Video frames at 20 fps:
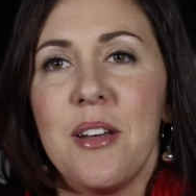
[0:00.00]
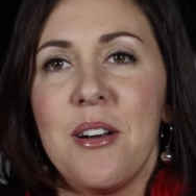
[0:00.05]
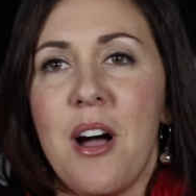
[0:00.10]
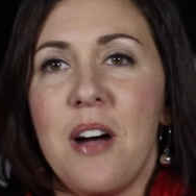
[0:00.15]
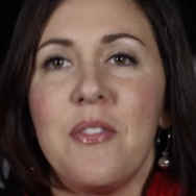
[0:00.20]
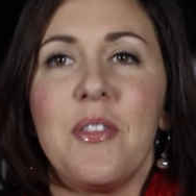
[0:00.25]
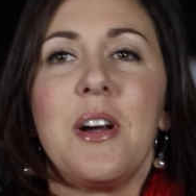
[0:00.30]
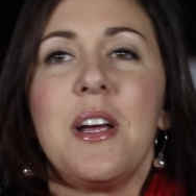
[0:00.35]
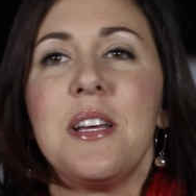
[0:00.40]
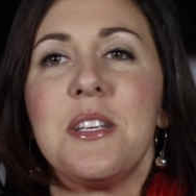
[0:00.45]
can
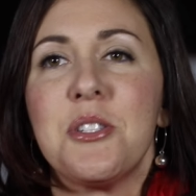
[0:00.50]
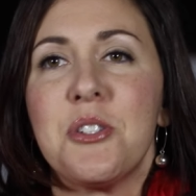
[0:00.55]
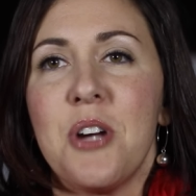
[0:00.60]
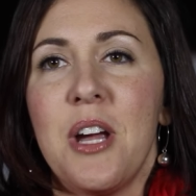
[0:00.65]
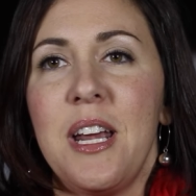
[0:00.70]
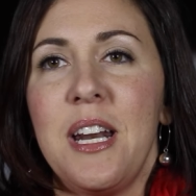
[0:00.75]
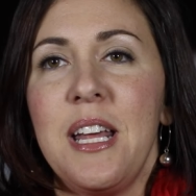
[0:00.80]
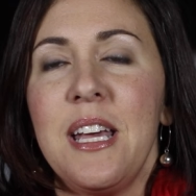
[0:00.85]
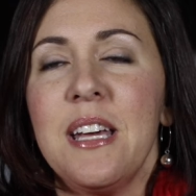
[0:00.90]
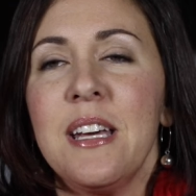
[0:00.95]
offer his
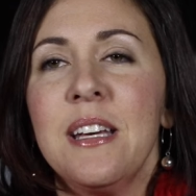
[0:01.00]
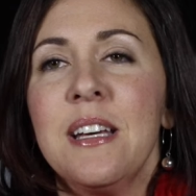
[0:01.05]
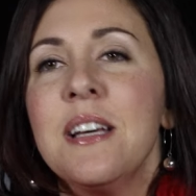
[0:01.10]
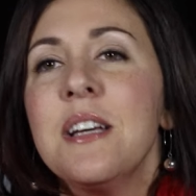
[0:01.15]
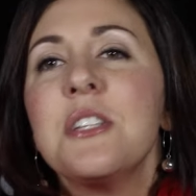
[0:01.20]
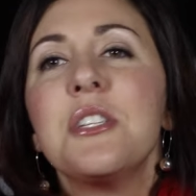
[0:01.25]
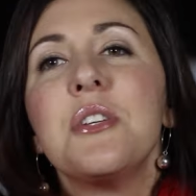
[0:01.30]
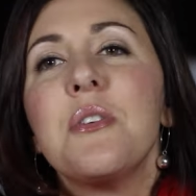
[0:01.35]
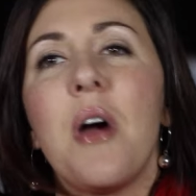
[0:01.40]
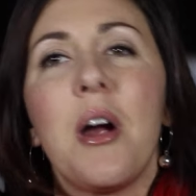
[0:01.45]
training
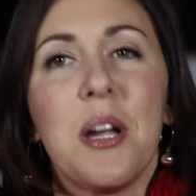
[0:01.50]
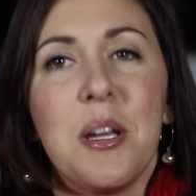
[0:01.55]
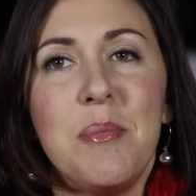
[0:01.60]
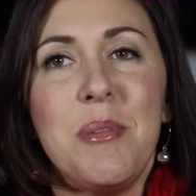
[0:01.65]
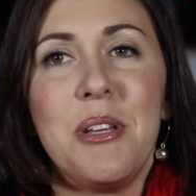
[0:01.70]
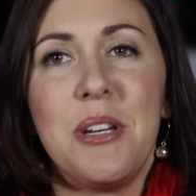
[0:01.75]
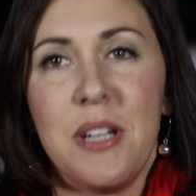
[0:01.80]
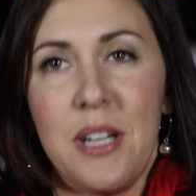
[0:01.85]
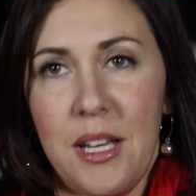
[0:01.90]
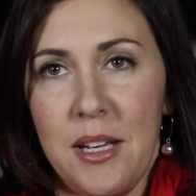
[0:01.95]
to our
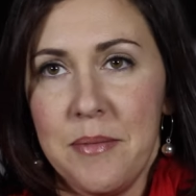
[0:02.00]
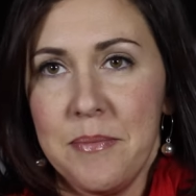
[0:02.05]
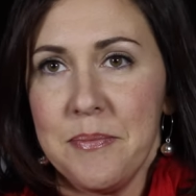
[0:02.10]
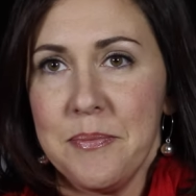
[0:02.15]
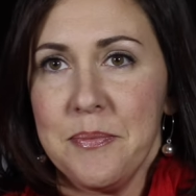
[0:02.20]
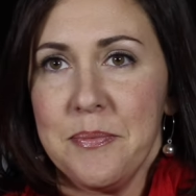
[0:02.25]
community.